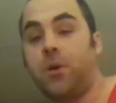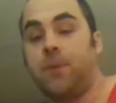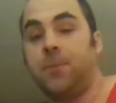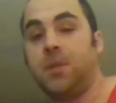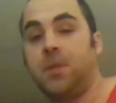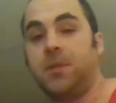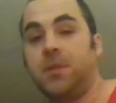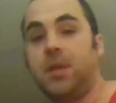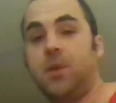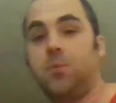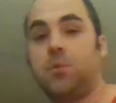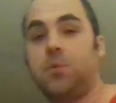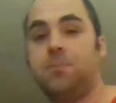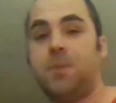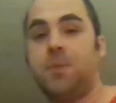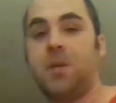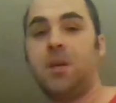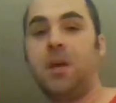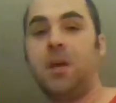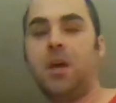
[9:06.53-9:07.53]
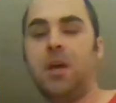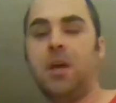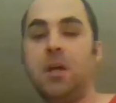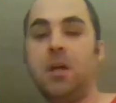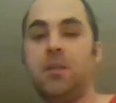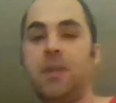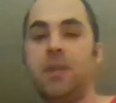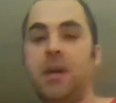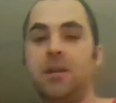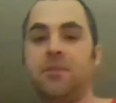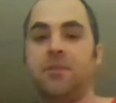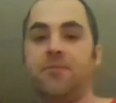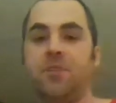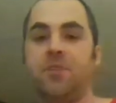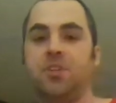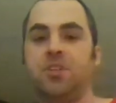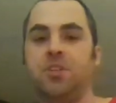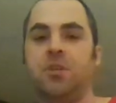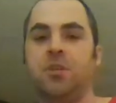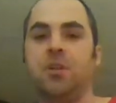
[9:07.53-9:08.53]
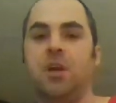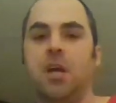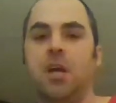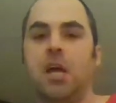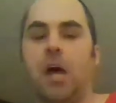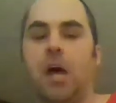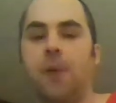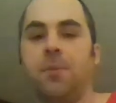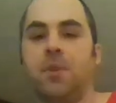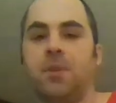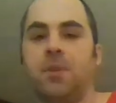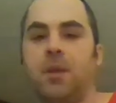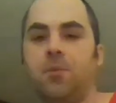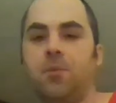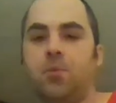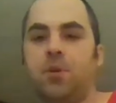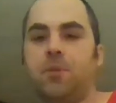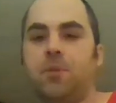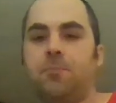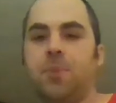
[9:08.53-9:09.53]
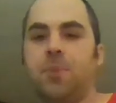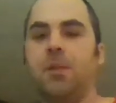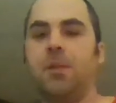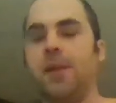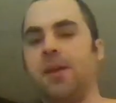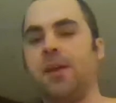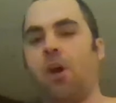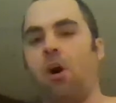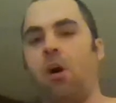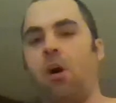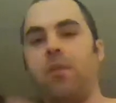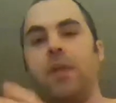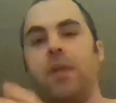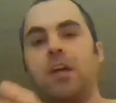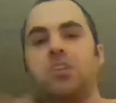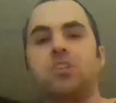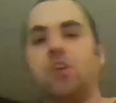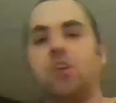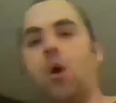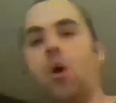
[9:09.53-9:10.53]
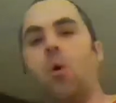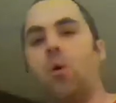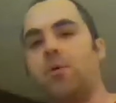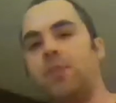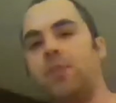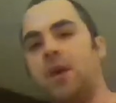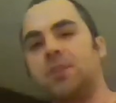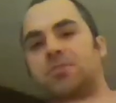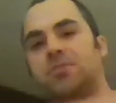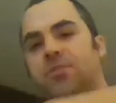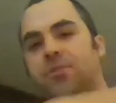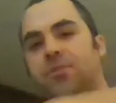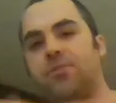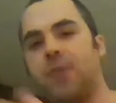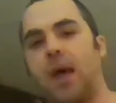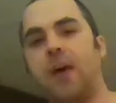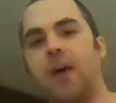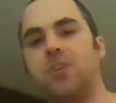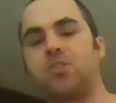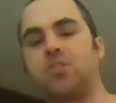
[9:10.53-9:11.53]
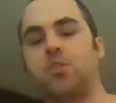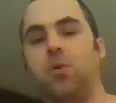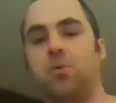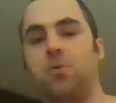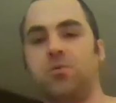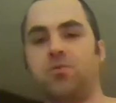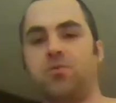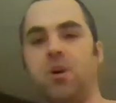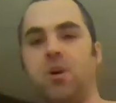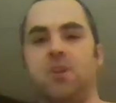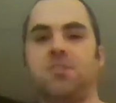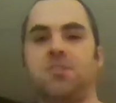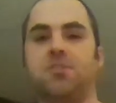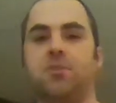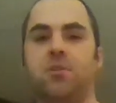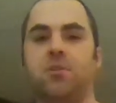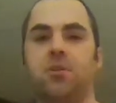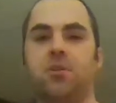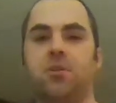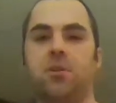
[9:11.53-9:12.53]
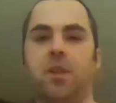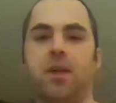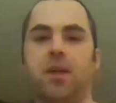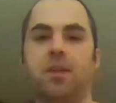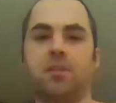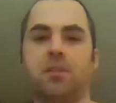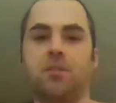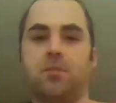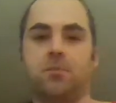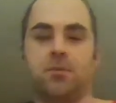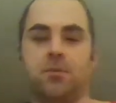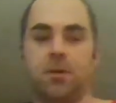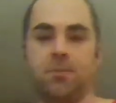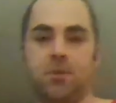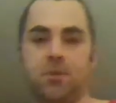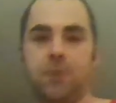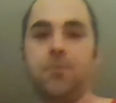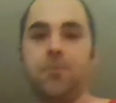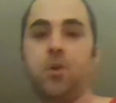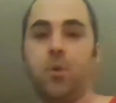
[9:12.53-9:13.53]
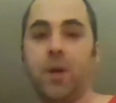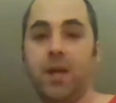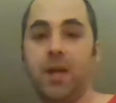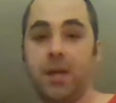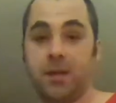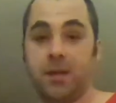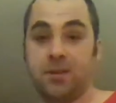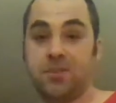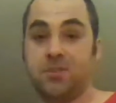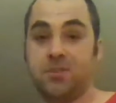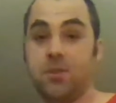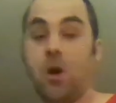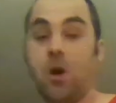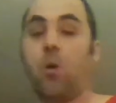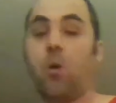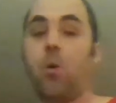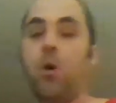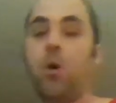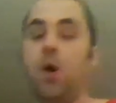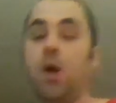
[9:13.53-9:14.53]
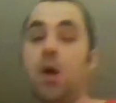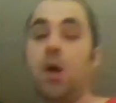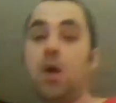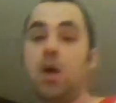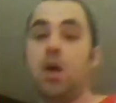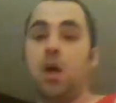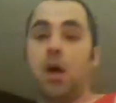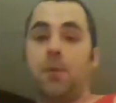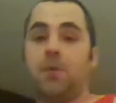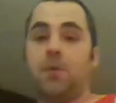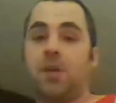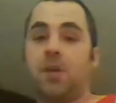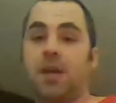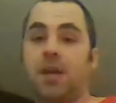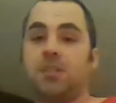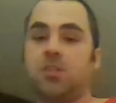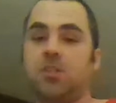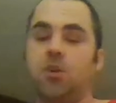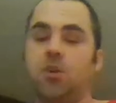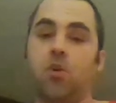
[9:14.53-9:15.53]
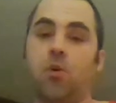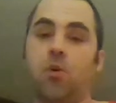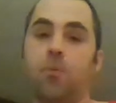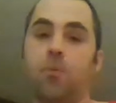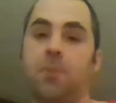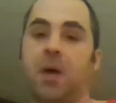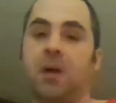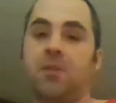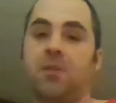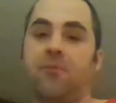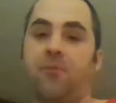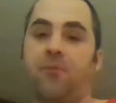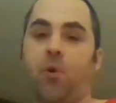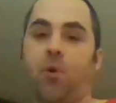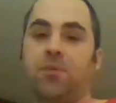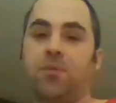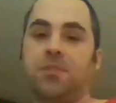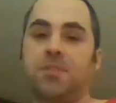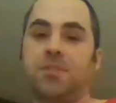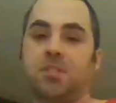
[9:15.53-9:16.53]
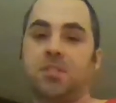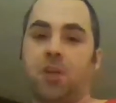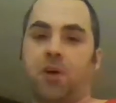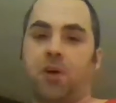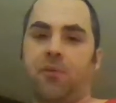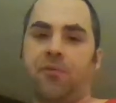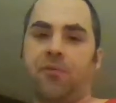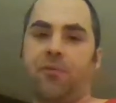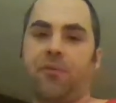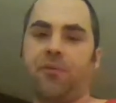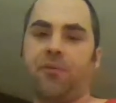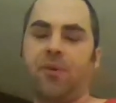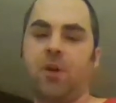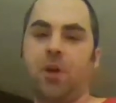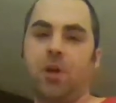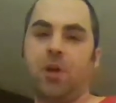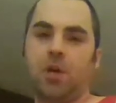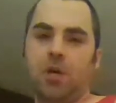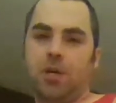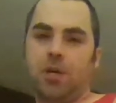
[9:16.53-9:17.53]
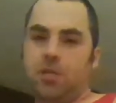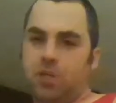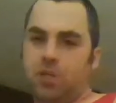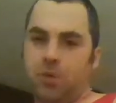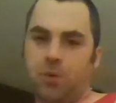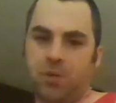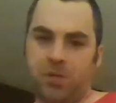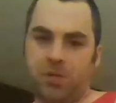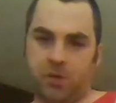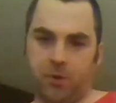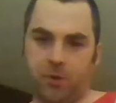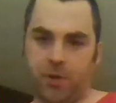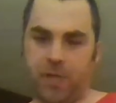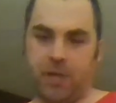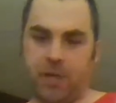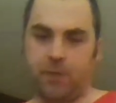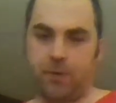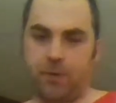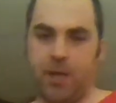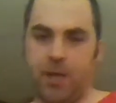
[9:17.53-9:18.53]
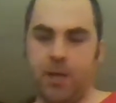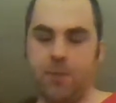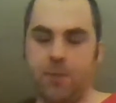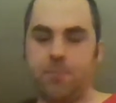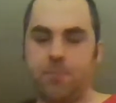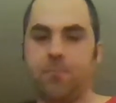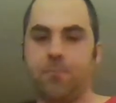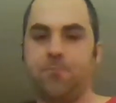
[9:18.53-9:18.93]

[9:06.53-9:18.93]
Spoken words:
I mean, they would be in that division. I mean, they wouldn't be, like, on that show and that's that show's roster and, like, WWE is. No. I mean, guys can go back and forth and stuff to a degree, right?